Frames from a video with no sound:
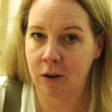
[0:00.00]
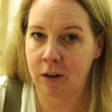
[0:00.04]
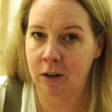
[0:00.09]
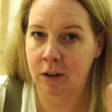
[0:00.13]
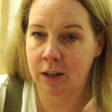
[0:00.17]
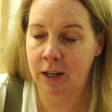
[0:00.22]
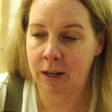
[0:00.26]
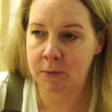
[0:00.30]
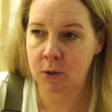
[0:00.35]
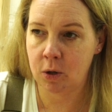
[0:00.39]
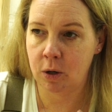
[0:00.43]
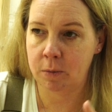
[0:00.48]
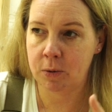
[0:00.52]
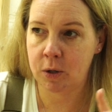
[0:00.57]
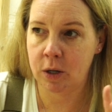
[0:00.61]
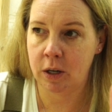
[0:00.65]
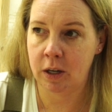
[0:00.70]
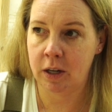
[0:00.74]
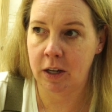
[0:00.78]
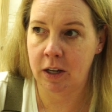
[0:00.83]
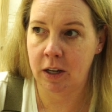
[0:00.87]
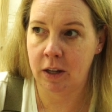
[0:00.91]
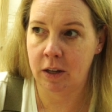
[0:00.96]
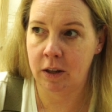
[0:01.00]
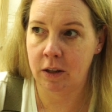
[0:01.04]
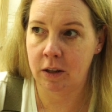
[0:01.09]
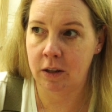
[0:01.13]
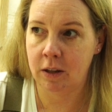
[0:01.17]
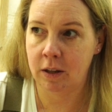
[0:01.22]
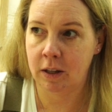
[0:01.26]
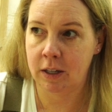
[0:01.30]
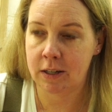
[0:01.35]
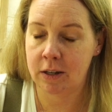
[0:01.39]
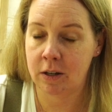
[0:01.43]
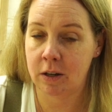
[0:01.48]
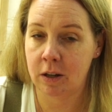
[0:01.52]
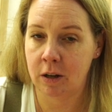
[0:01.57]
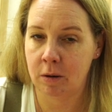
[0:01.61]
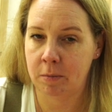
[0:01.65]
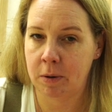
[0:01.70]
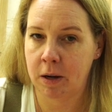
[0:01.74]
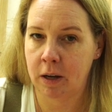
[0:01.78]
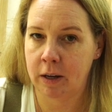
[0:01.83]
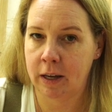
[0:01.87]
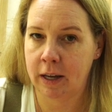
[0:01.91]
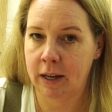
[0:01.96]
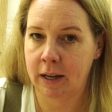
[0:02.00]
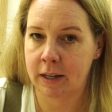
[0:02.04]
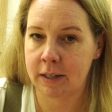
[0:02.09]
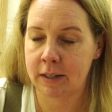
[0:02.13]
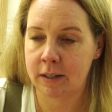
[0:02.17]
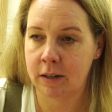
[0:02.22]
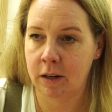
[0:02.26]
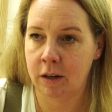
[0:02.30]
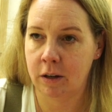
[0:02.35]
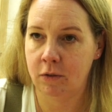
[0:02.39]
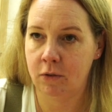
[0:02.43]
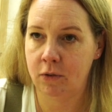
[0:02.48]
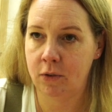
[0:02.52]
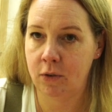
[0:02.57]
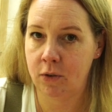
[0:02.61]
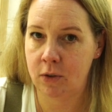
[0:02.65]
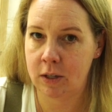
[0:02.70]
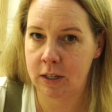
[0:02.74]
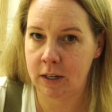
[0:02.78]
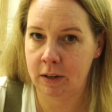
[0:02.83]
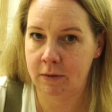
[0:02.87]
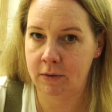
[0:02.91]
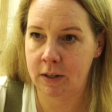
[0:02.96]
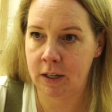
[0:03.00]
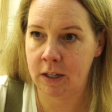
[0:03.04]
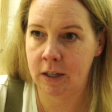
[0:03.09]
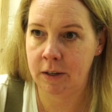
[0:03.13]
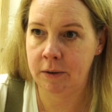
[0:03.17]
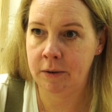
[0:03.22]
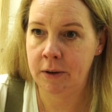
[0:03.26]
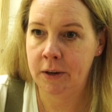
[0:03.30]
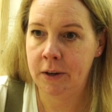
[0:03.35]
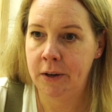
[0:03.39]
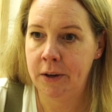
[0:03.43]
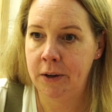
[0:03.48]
on clay absorption and listen to their podcast on food safety.